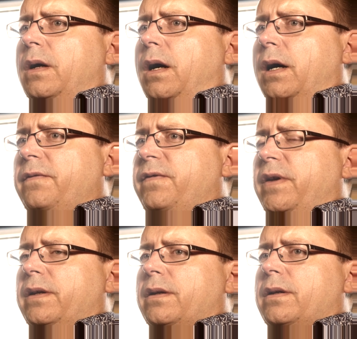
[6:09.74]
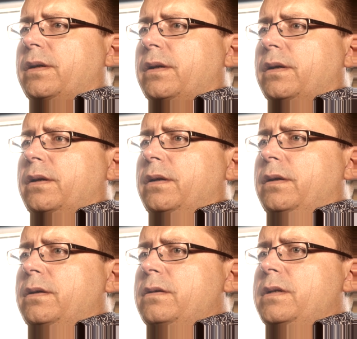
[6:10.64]
I think
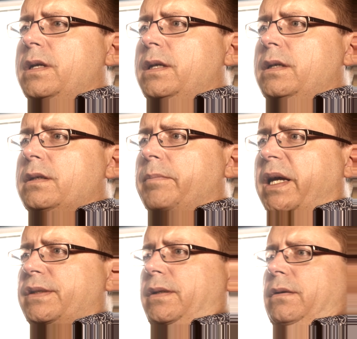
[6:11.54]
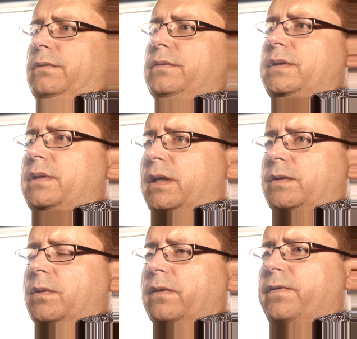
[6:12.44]
you need the best tools.
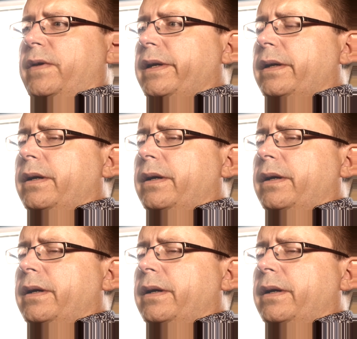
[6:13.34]
That's one thing.